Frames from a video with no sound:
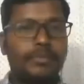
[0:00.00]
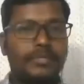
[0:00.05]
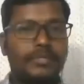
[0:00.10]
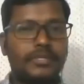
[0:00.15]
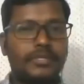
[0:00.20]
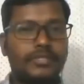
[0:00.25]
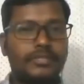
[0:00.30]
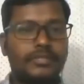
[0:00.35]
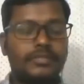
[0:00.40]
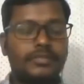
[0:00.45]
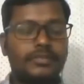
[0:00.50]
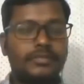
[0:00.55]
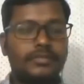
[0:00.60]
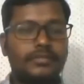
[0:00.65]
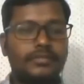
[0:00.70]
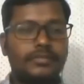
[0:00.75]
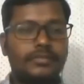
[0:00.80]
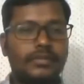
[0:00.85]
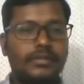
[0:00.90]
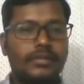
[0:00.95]
pictures,
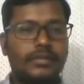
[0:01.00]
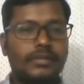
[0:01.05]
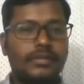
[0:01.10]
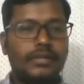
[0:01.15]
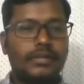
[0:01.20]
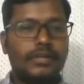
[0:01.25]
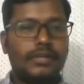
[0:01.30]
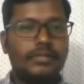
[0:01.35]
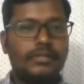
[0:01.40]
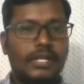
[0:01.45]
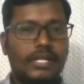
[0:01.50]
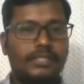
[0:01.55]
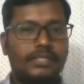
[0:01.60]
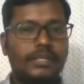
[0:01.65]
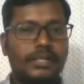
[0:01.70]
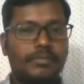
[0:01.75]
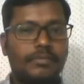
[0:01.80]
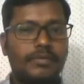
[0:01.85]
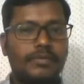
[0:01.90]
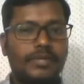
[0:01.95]
and they're
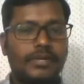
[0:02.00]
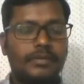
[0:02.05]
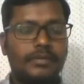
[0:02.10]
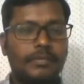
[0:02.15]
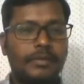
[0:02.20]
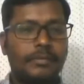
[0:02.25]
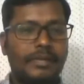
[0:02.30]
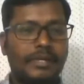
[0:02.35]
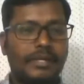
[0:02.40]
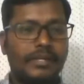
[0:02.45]
asking about that. Maybe